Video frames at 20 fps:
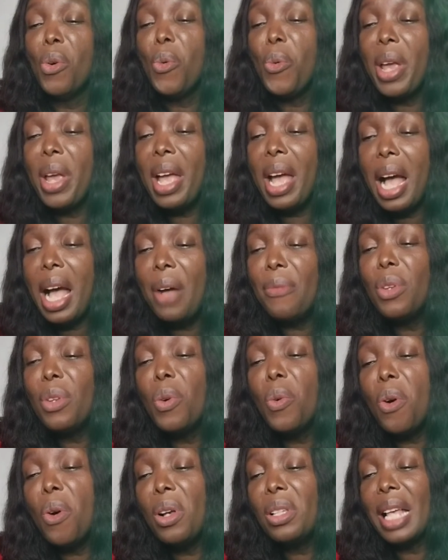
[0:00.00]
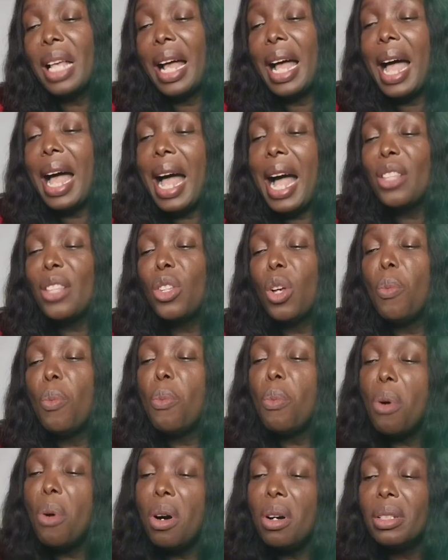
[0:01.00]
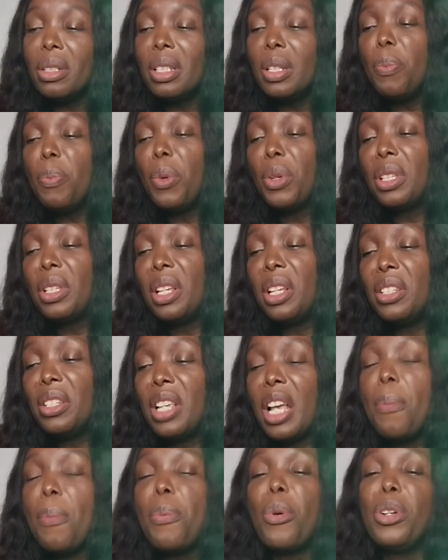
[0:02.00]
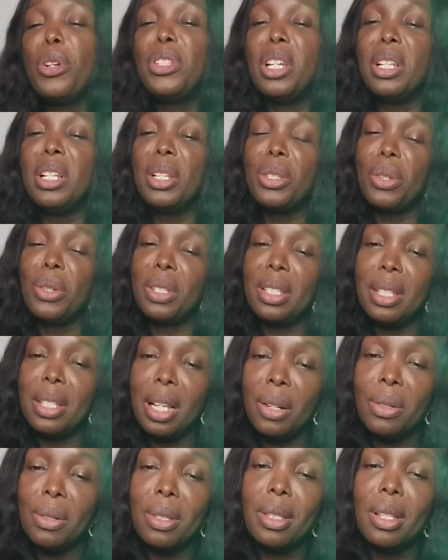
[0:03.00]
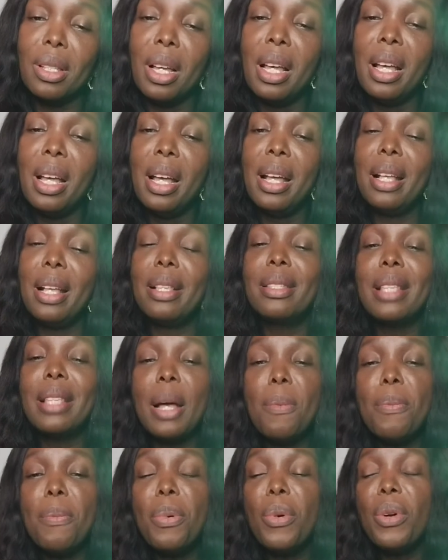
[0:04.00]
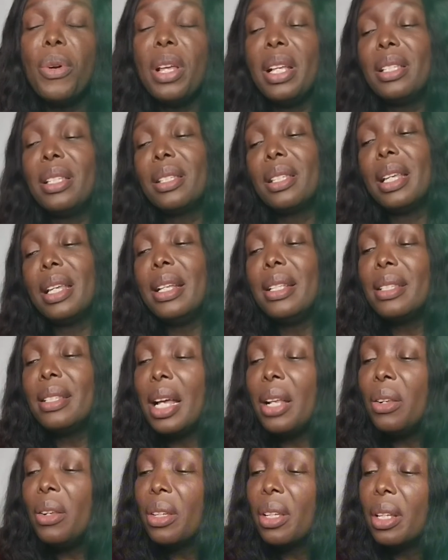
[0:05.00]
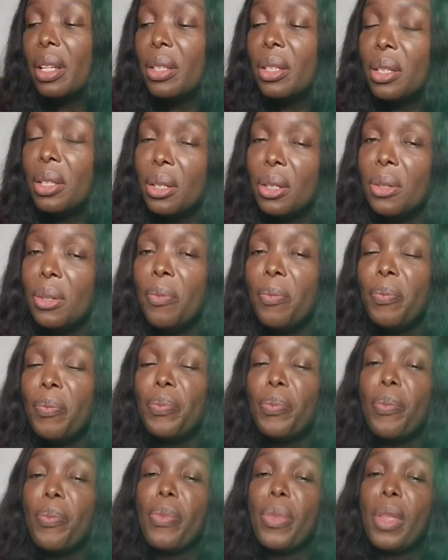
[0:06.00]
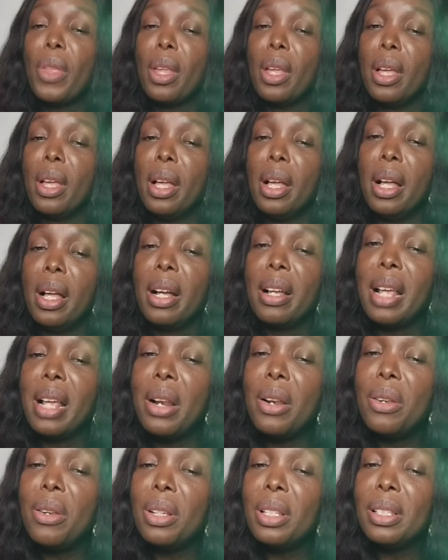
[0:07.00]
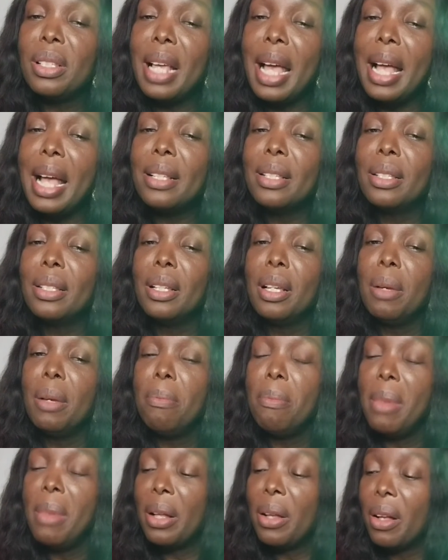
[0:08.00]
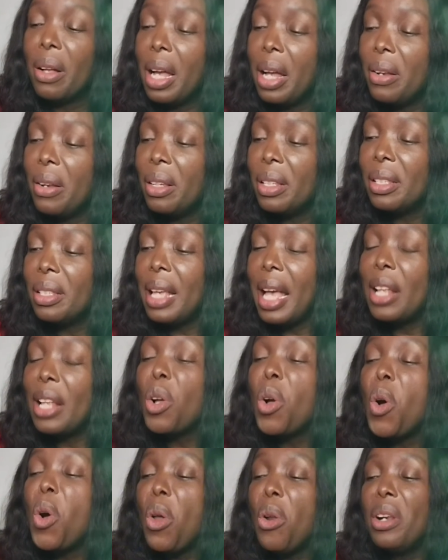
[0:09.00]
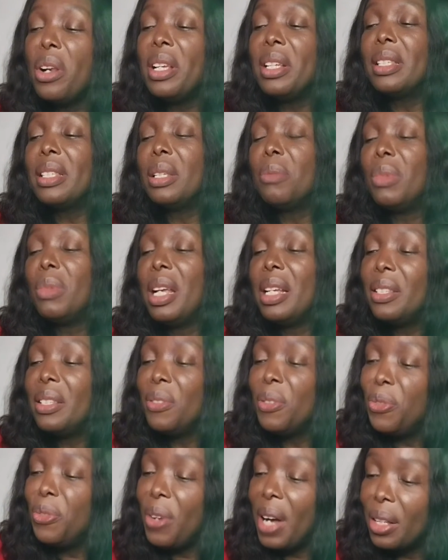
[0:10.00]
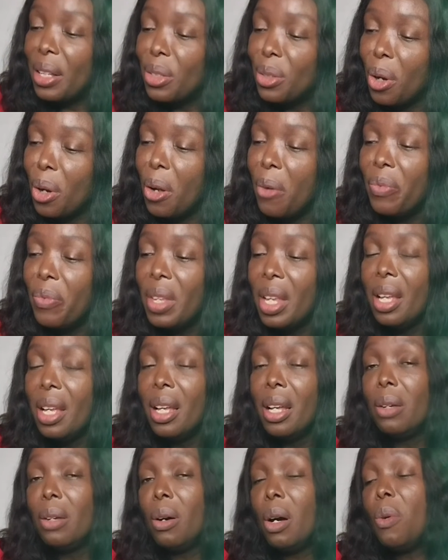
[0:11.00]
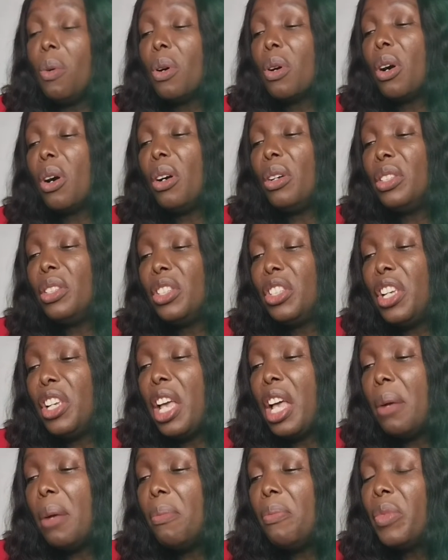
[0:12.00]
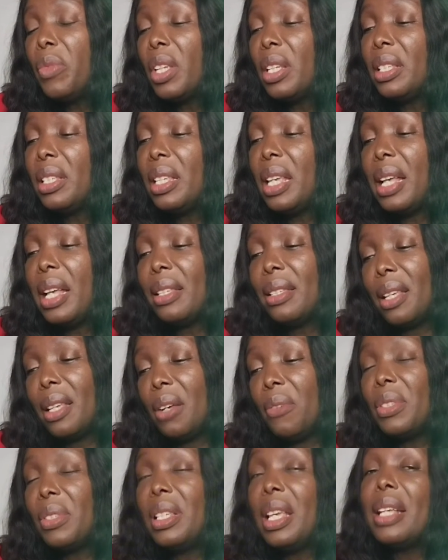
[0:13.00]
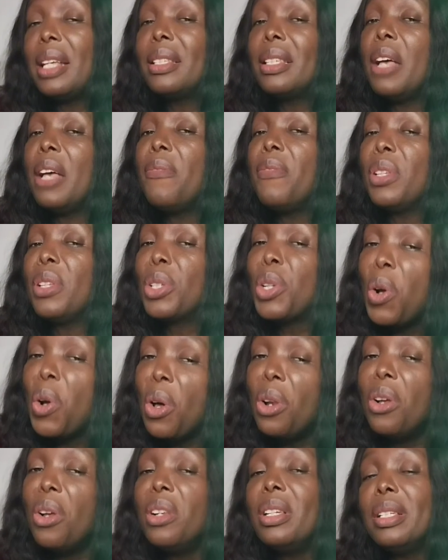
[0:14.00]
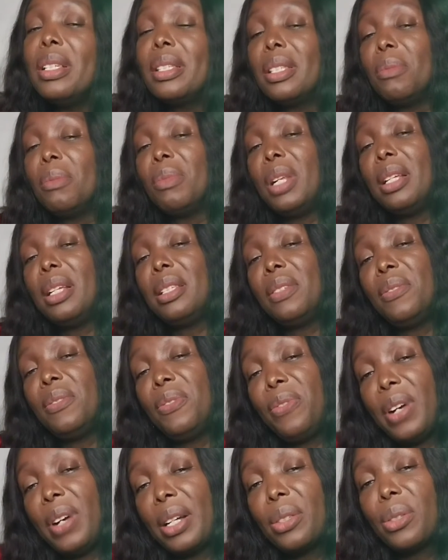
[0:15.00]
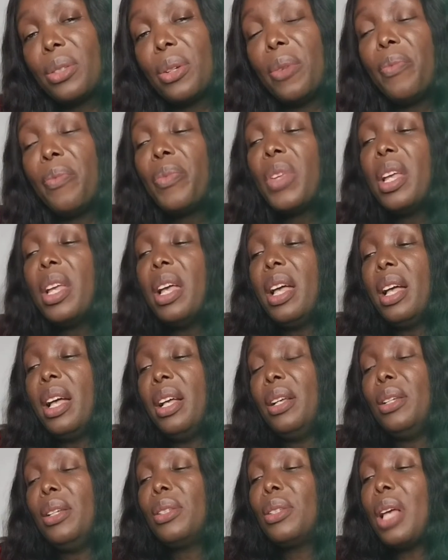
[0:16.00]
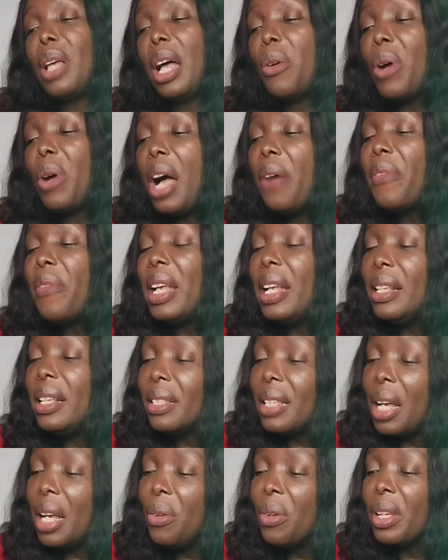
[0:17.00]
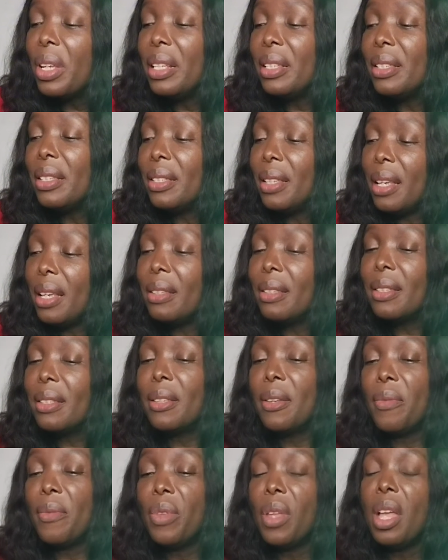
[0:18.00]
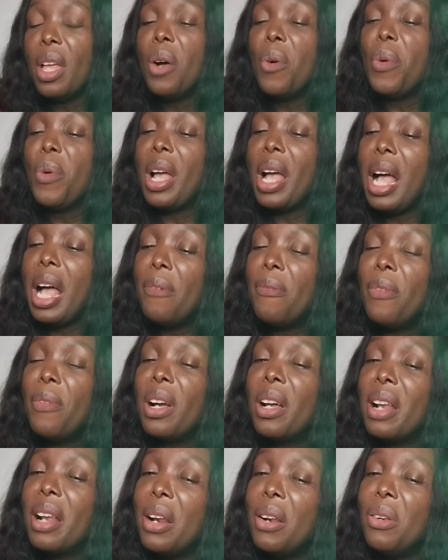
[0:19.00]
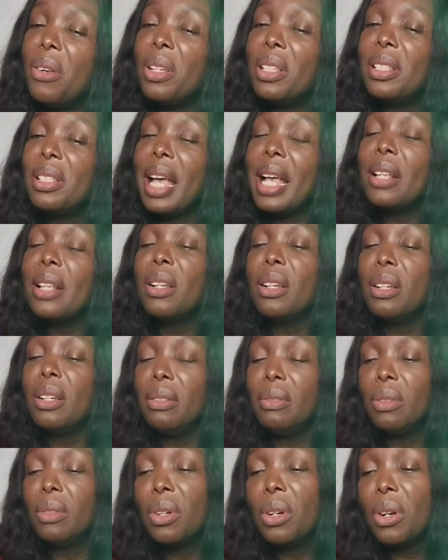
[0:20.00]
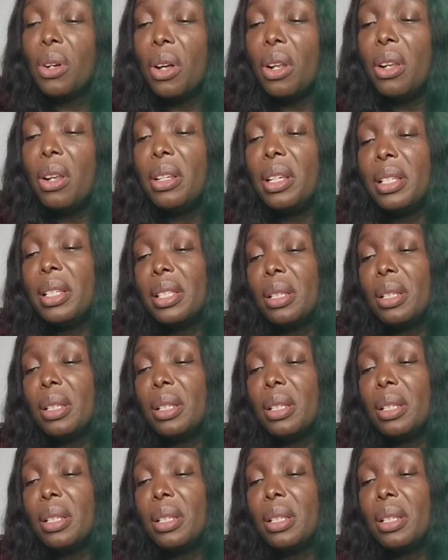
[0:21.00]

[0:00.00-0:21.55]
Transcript: We have the ones that act on multipotential progenitor cells. Example is interleukin-2, granulocyte megakaryocyte colony stimulating factor, what we call GM-CSF. CSF is colony stimulating factor. And we have interleukin-6, we have granulocyte colony